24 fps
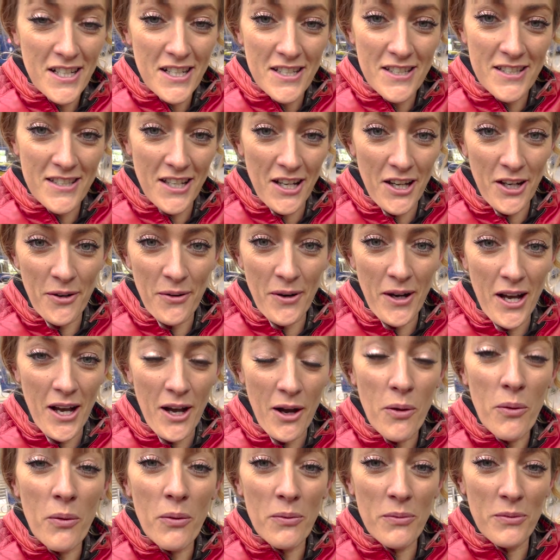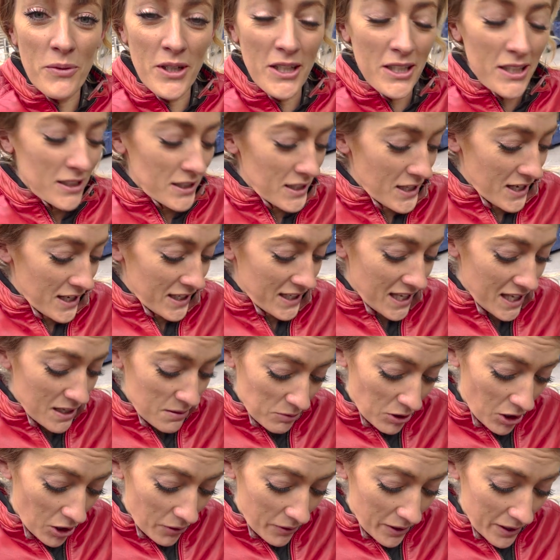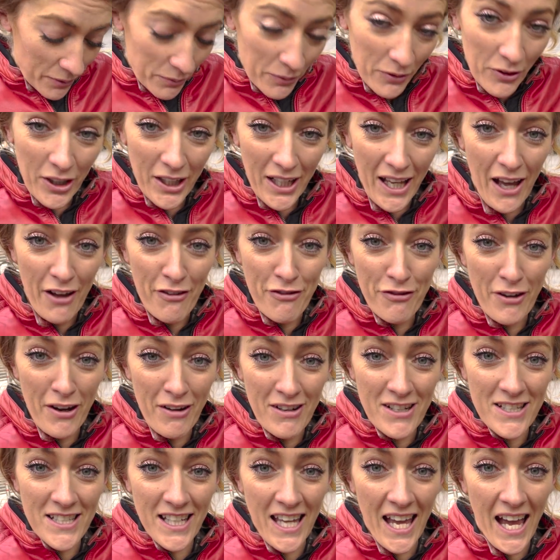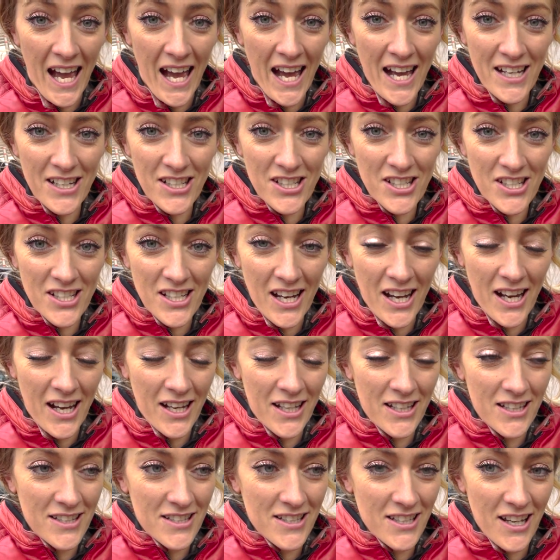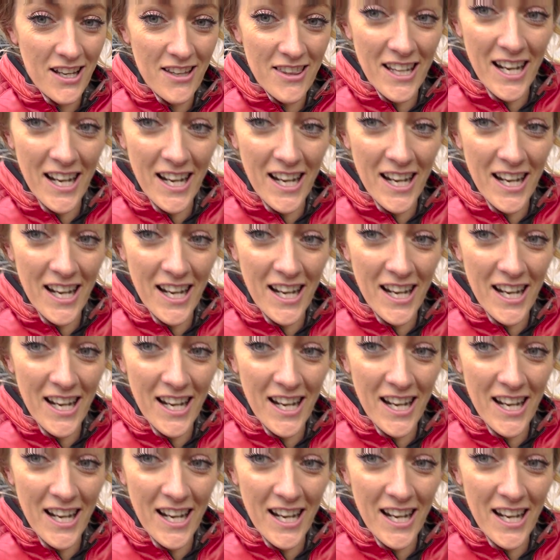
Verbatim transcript: So uh, we'll uh, keep going, we've got to get a ferry to catch, and uh, the